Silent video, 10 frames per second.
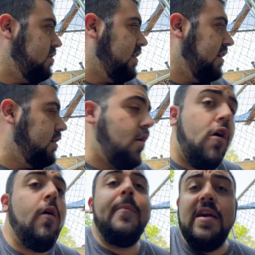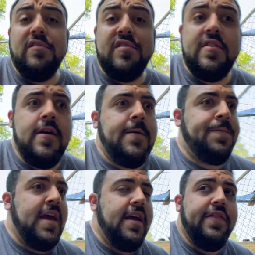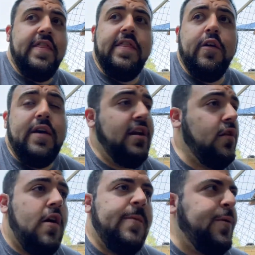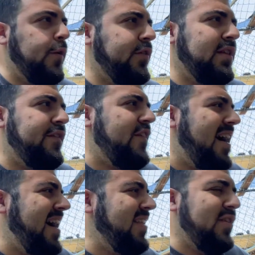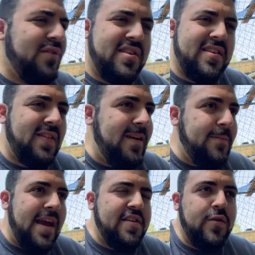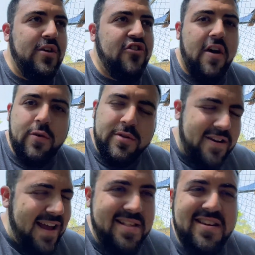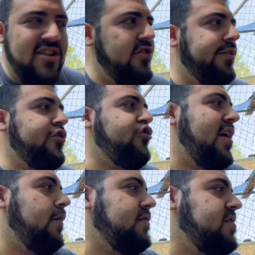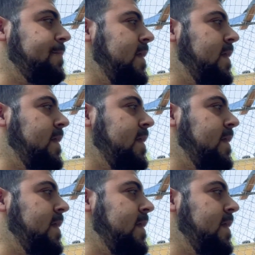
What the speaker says: all males, and they'll get along perfectly fine. They'll sleep next to each other with their heads in each other's shells.